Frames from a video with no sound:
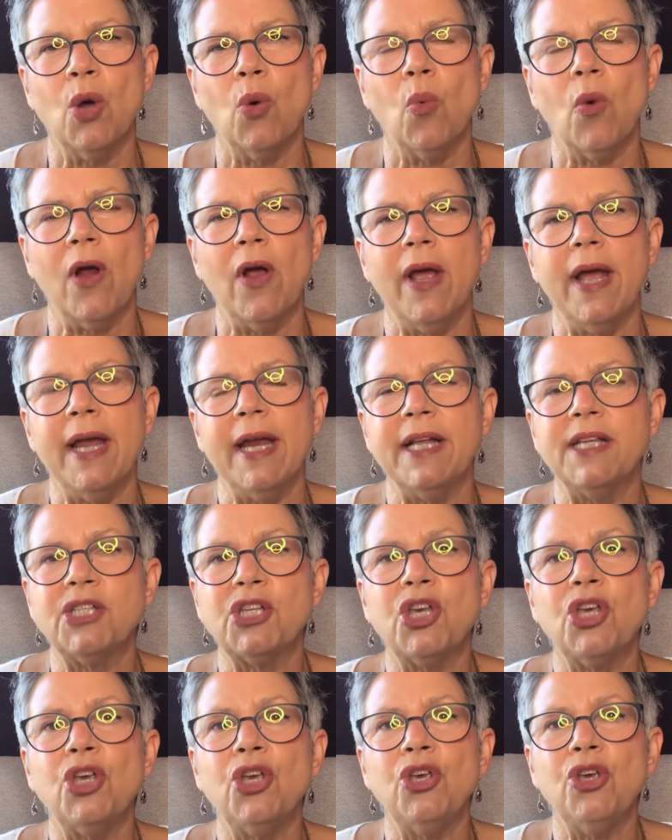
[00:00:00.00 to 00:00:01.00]
where it is
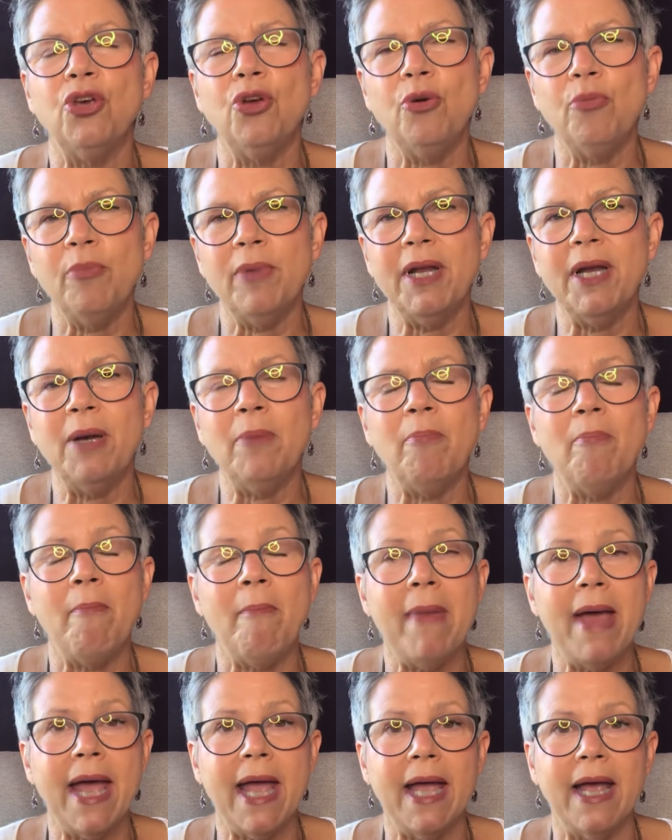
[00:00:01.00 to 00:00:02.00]
human
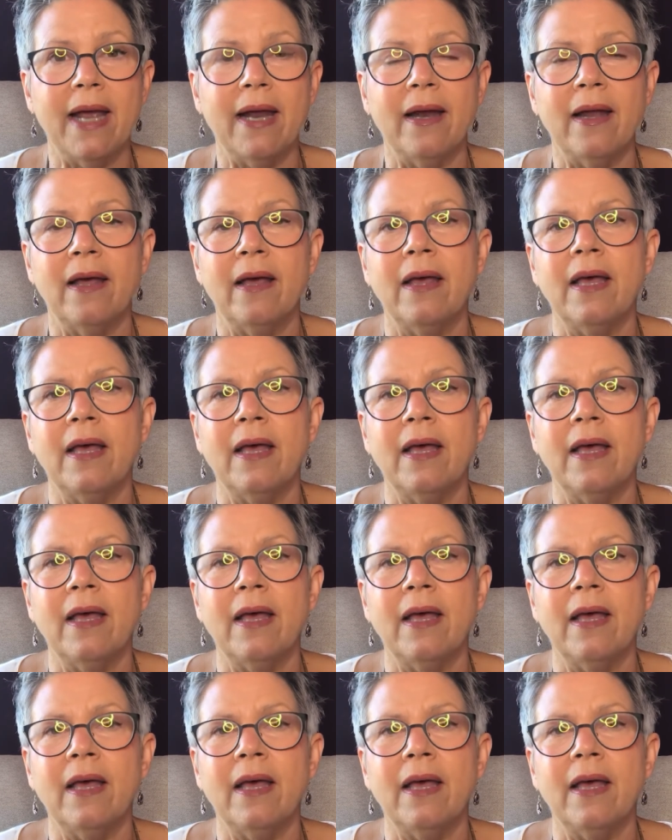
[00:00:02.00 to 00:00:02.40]
made.